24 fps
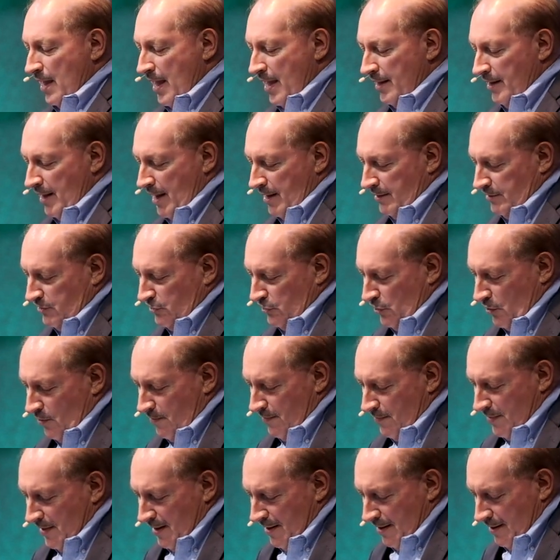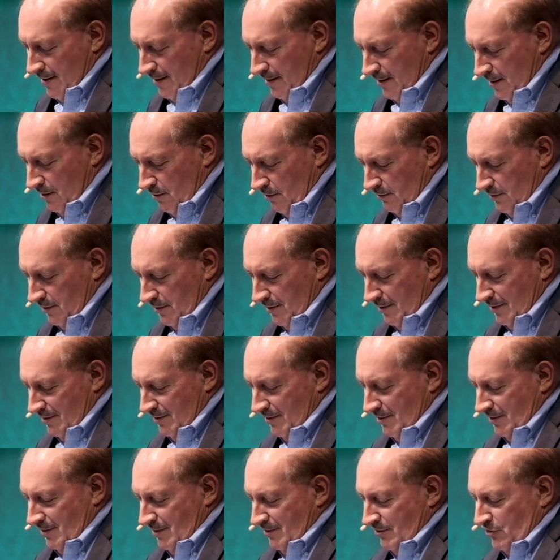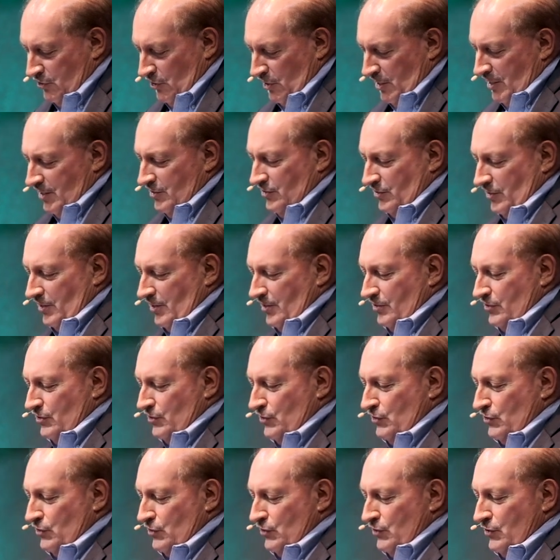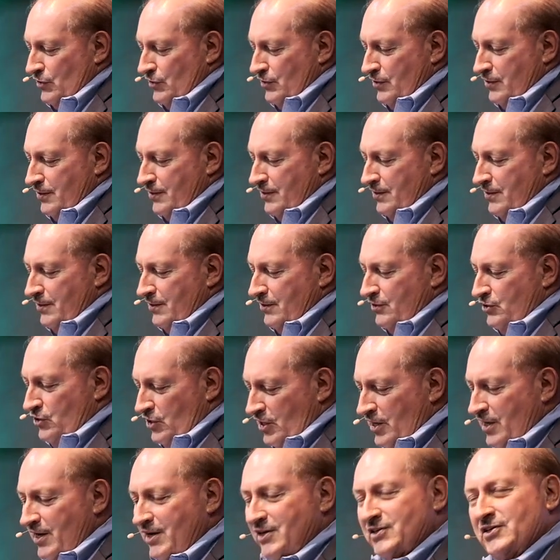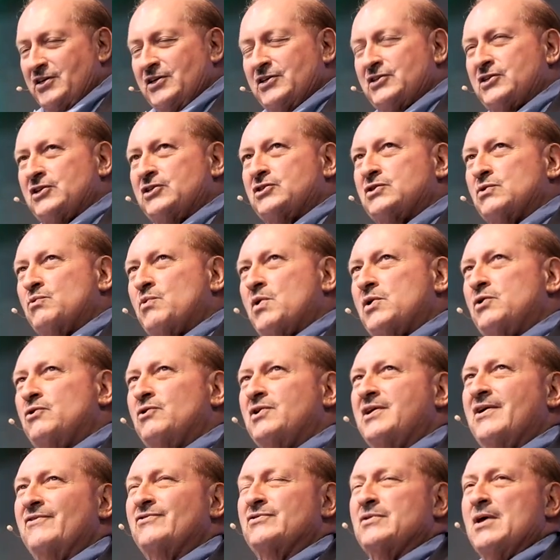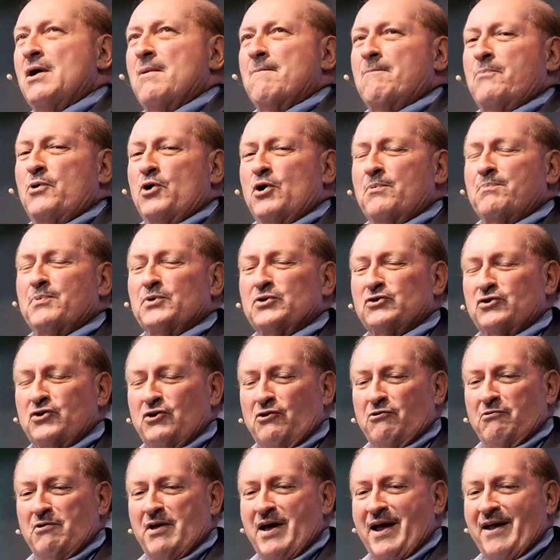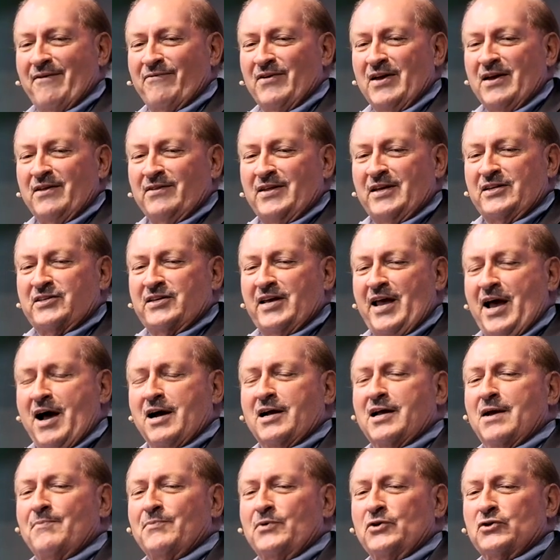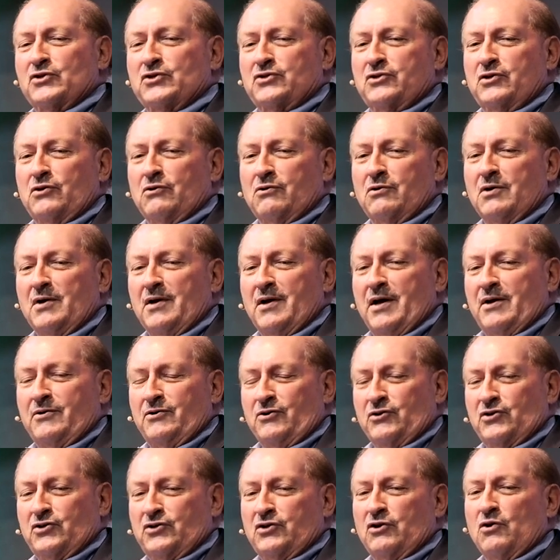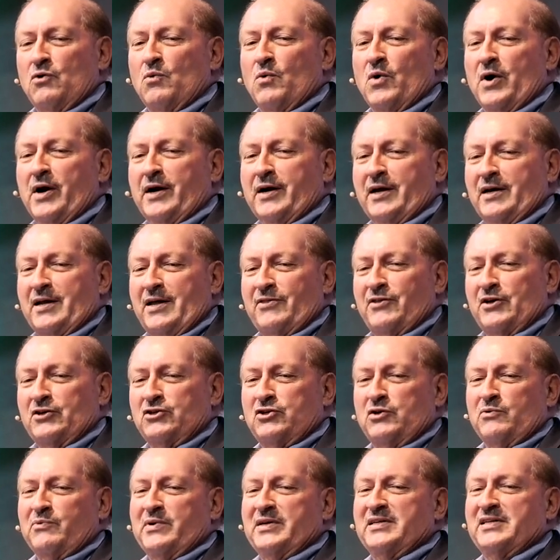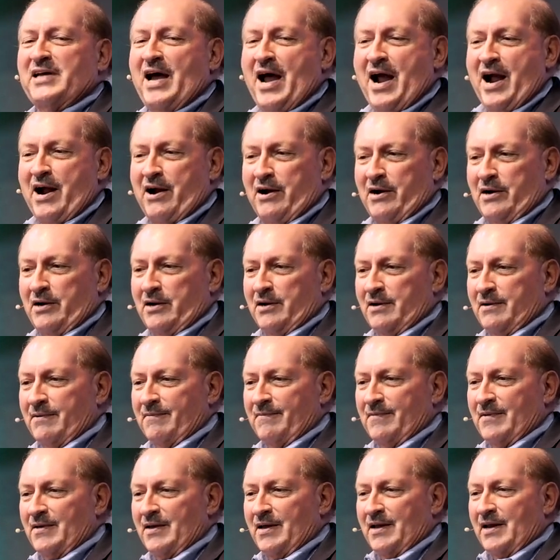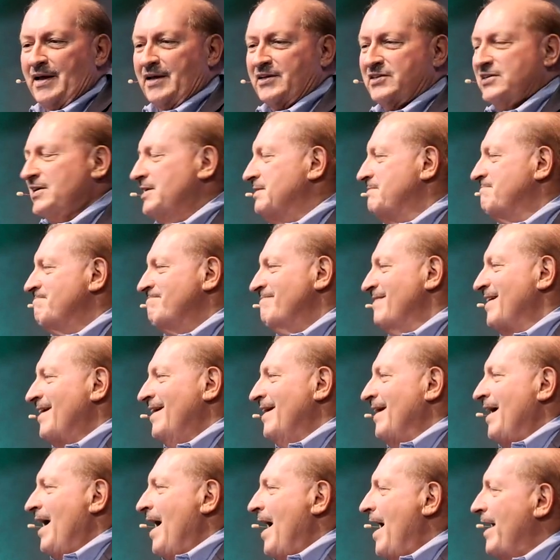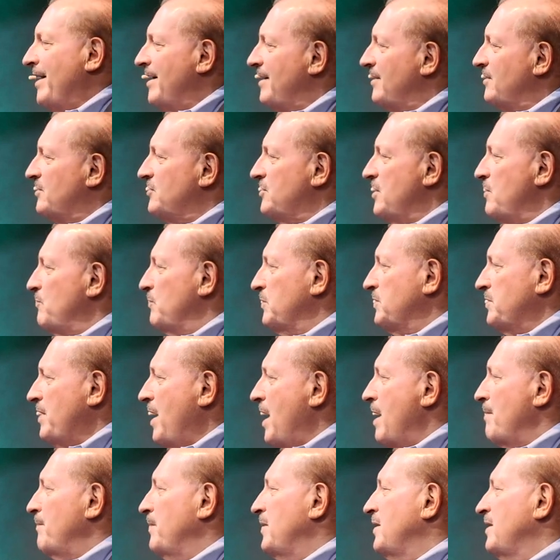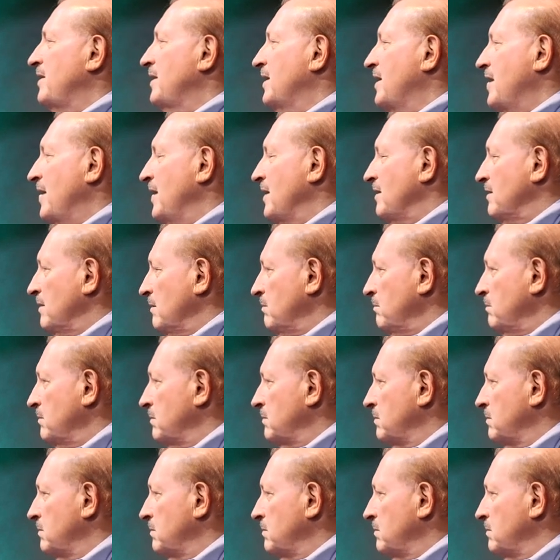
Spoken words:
And so, you know, Jesus is the one who gives purpose to your life. They say, how come you're still working? I thought you retired. I said, I didn't see retirement in the kingdom.